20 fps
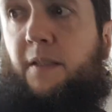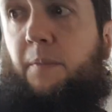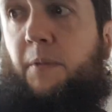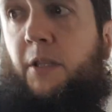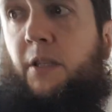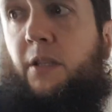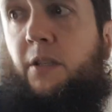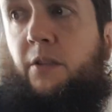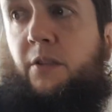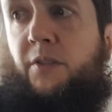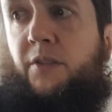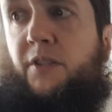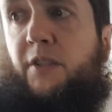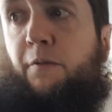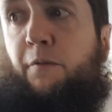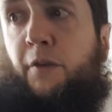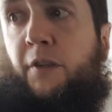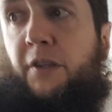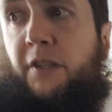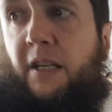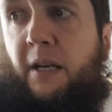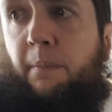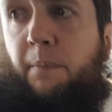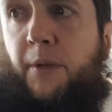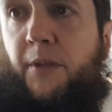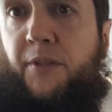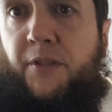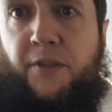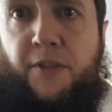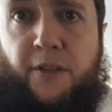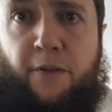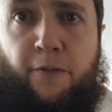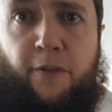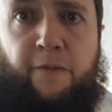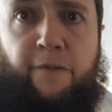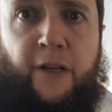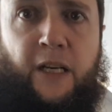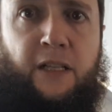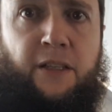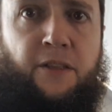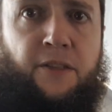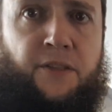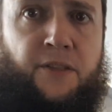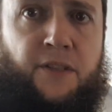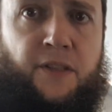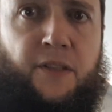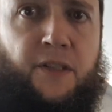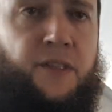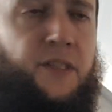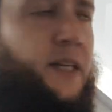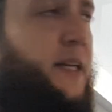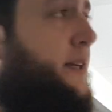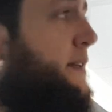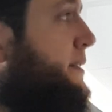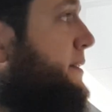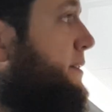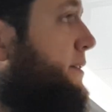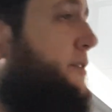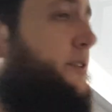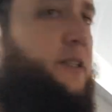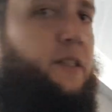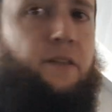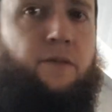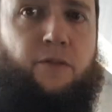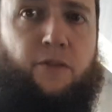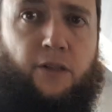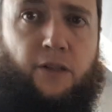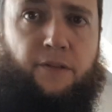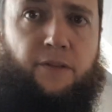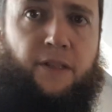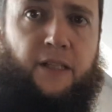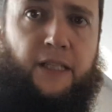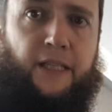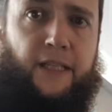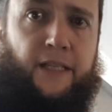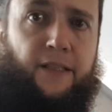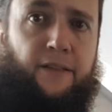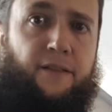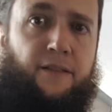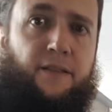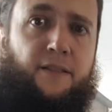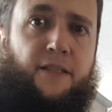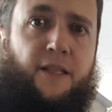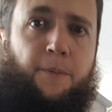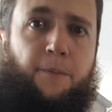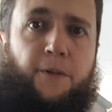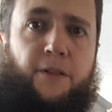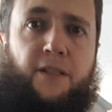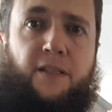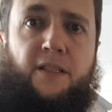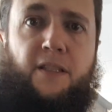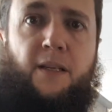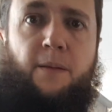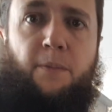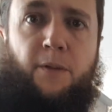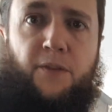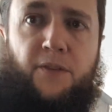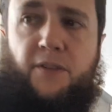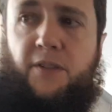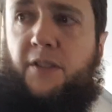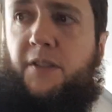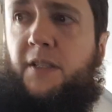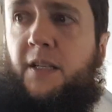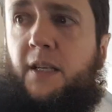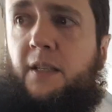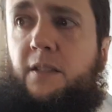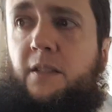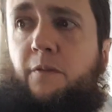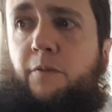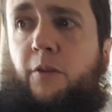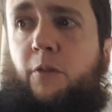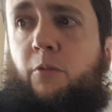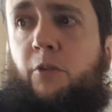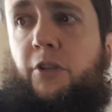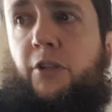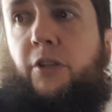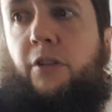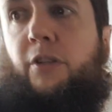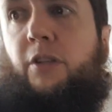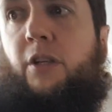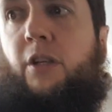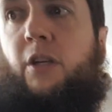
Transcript: I'm going to use different numbers and different values to the text so that you've got, again, separate examples in the text if you want to